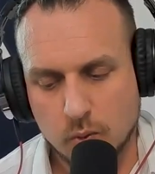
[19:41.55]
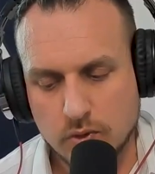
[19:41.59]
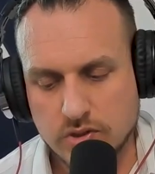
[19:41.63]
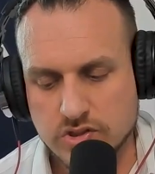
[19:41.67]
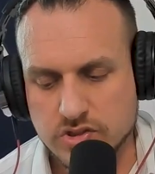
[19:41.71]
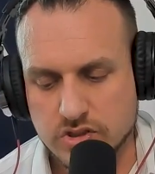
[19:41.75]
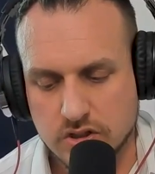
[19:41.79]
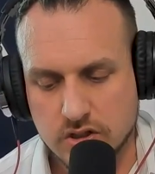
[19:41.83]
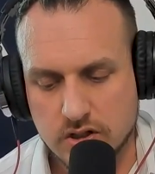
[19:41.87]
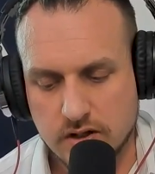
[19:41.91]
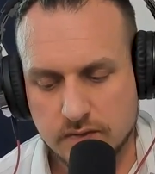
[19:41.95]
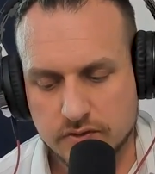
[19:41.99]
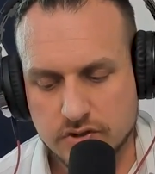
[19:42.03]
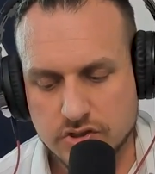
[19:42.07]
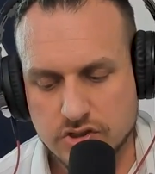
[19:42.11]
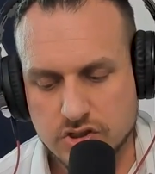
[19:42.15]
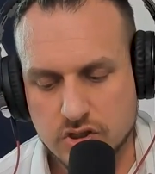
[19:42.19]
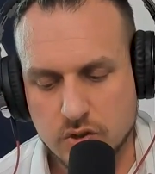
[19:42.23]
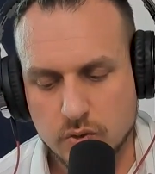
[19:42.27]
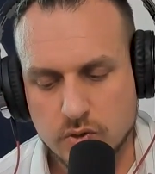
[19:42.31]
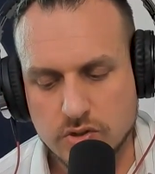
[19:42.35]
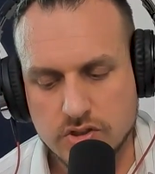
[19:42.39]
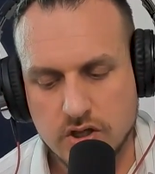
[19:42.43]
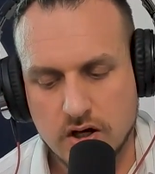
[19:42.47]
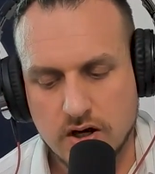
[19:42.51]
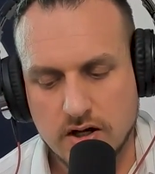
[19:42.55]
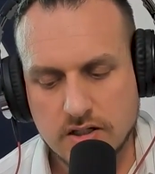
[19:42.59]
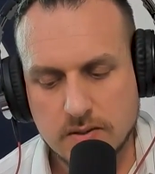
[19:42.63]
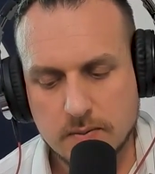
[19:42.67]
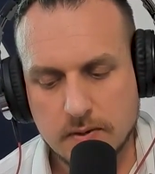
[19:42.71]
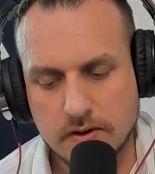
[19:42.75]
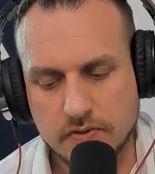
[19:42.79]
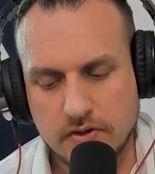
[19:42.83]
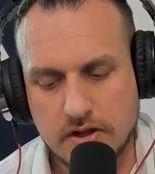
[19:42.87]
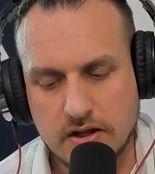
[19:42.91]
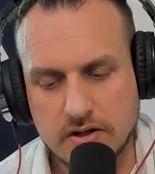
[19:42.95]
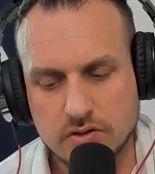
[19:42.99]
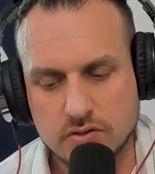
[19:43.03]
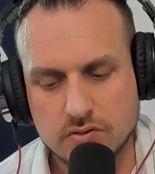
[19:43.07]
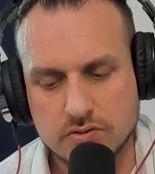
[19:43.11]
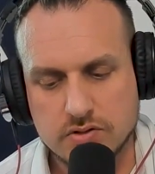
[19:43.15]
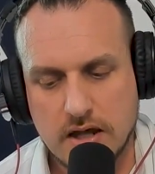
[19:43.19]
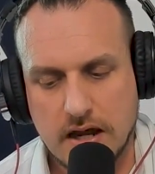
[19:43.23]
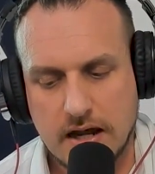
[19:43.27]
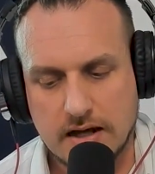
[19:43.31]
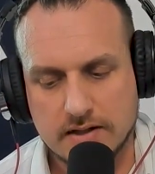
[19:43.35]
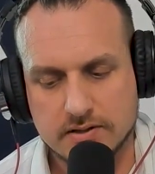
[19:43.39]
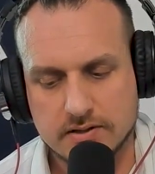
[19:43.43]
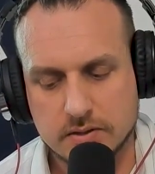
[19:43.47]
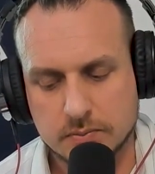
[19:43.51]
when we started off the show, we talked about that new
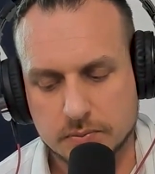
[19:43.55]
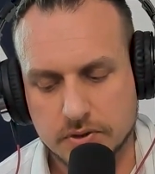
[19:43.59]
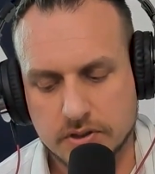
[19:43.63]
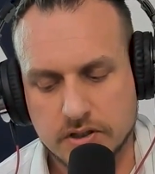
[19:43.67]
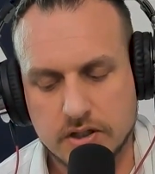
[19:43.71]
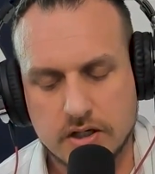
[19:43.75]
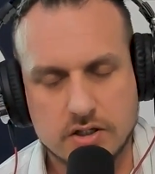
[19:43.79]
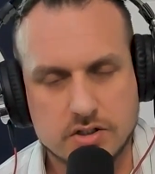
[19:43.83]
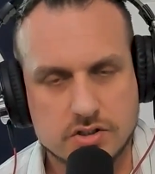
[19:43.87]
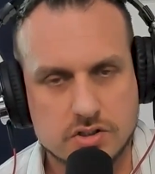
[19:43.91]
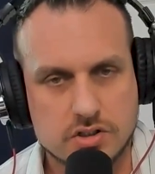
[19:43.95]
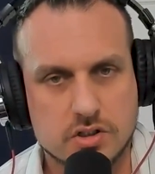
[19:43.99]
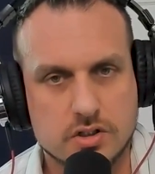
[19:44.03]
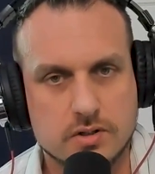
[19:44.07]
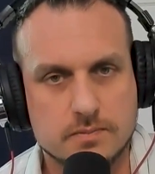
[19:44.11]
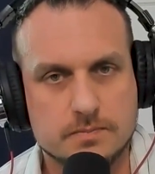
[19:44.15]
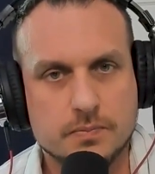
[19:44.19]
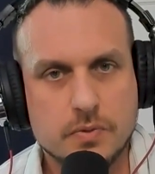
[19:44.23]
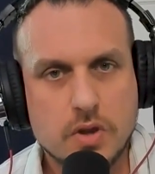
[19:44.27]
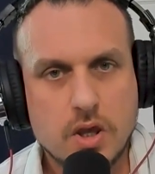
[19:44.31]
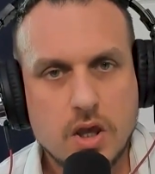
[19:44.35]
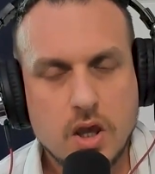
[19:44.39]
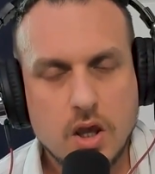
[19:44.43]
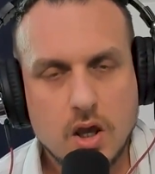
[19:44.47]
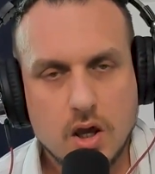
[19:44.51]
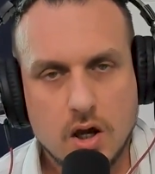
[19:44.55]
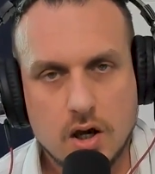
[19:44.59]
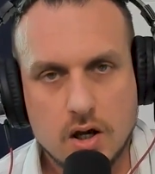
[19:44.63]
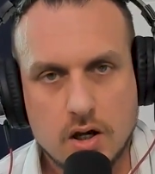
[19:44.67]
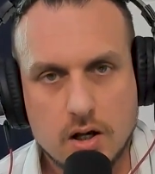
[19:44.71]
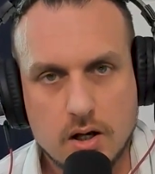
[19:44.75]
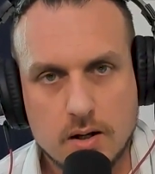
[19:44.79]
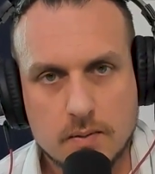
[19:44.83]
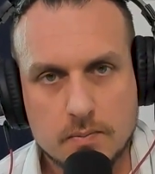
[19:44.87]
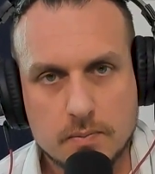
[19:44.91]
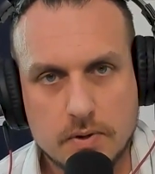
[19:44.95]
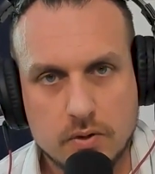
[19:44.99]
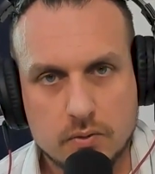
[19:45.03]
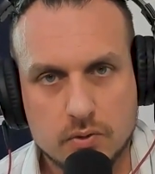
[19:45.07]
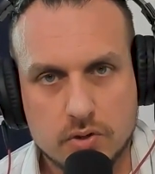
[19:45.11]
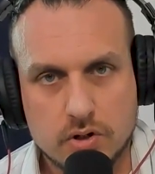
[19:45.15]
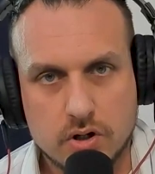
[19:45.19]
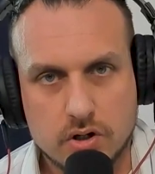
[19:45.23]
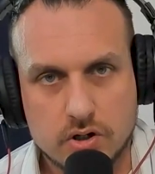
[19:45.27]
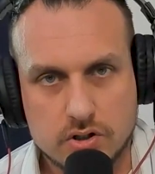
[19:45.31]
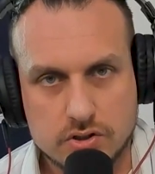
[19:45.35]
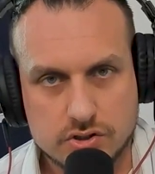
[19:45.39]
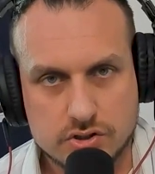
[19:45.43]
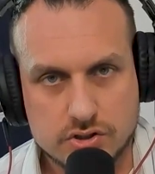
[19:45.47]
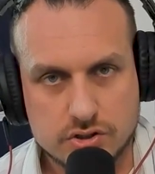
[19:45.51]
tax implication um, in
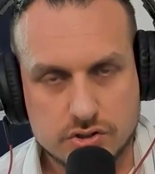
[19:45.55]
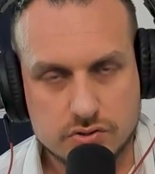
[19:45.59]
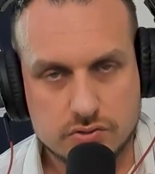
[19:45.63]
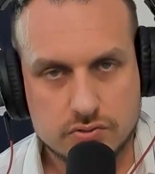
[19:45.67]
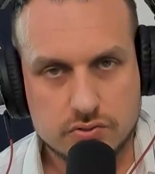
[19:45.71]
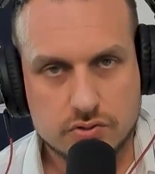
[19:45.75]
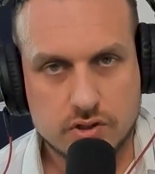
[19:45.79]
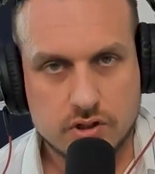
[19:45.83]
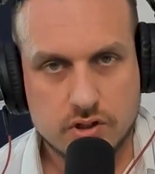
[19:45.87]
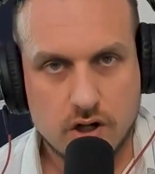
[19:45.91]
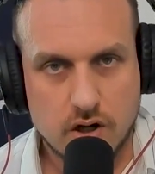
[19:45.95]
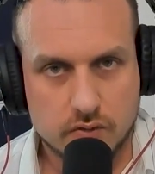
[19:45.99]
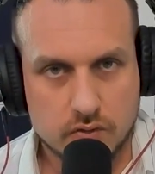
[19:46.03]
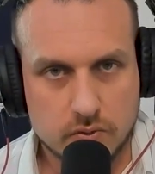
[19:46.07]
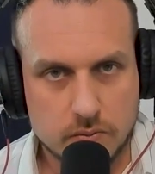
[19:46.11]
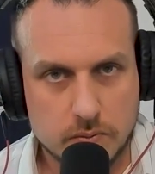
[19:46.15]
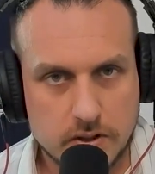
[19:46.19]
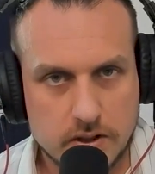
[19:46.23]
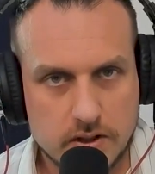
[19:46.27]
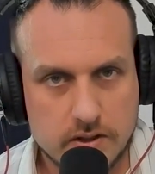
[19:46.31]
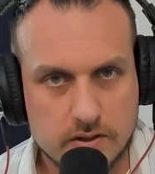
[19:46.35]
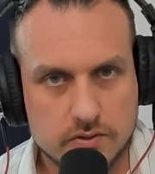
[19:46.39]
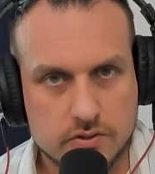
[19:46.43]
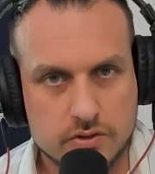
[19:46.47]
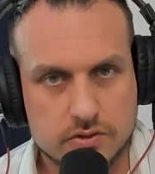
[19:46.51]
regards to the government.